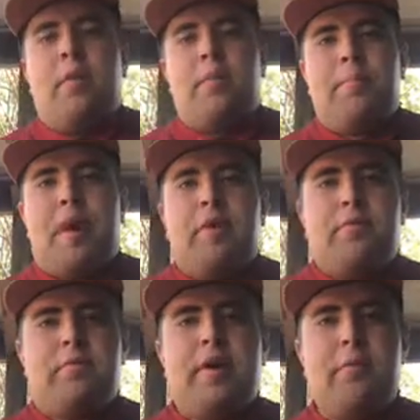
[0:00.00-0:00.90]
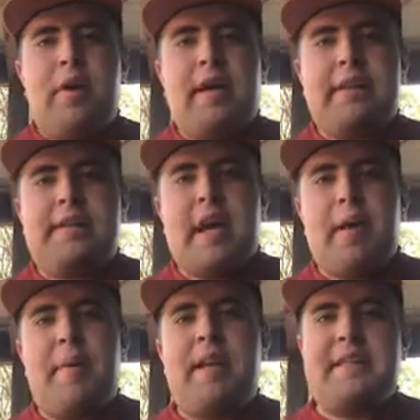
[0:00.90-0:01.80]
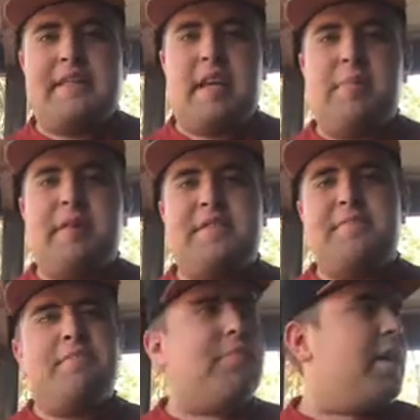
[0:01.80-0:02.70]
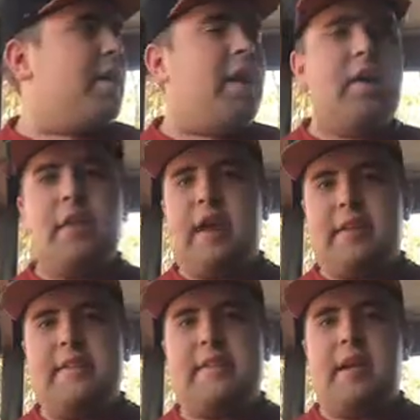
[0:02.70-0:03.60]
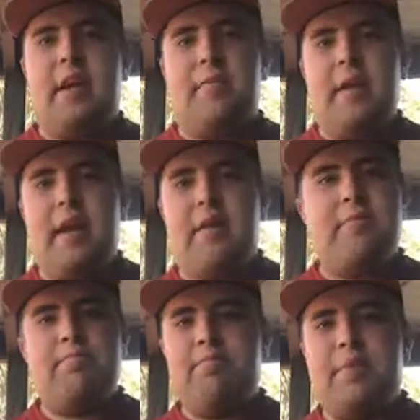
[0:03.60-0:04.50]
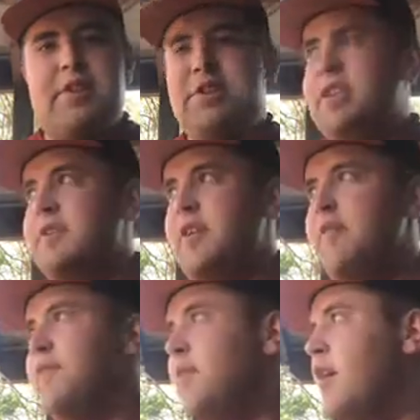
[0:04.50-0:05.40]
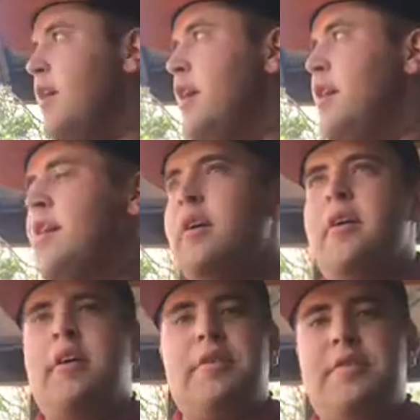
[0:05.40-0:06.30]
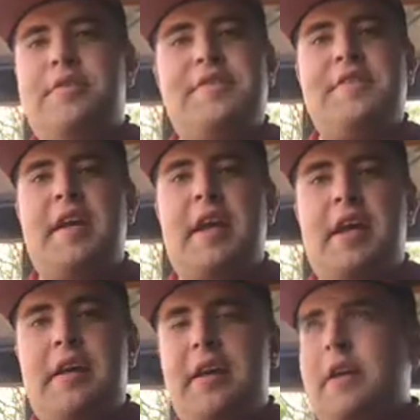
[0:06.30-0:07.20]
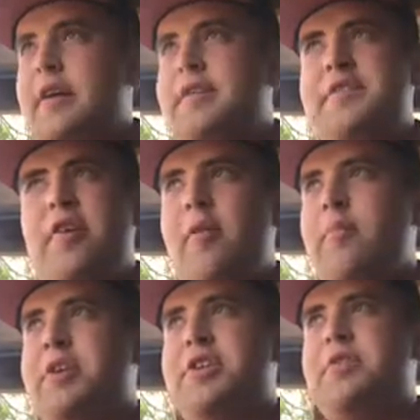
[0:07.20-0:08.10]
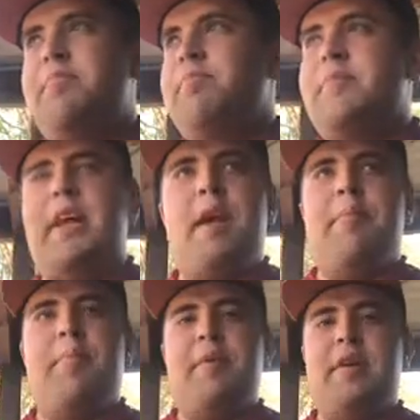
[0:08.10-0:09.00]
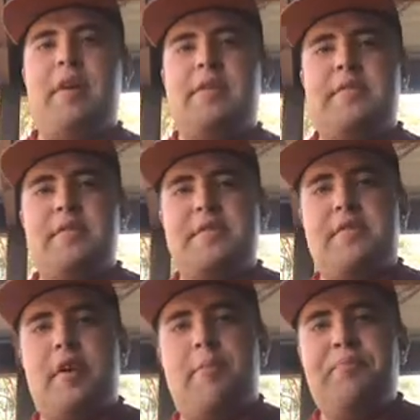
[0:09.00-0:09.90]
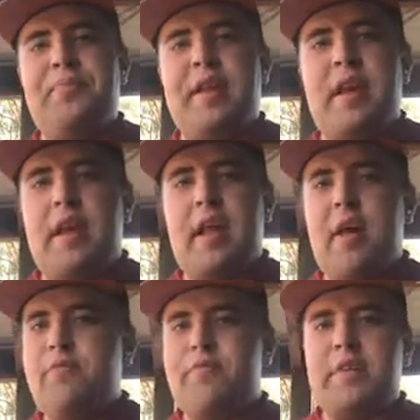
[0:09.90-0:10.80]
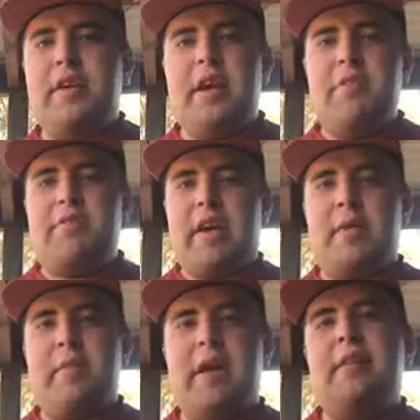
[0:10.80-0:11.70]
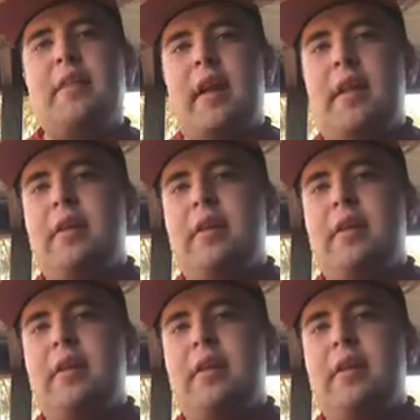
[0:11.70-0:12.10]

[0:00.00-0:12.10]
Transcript: But really what I can say about this team is I like this team, and it's just very good to see so much capability into this club. And I really recommend that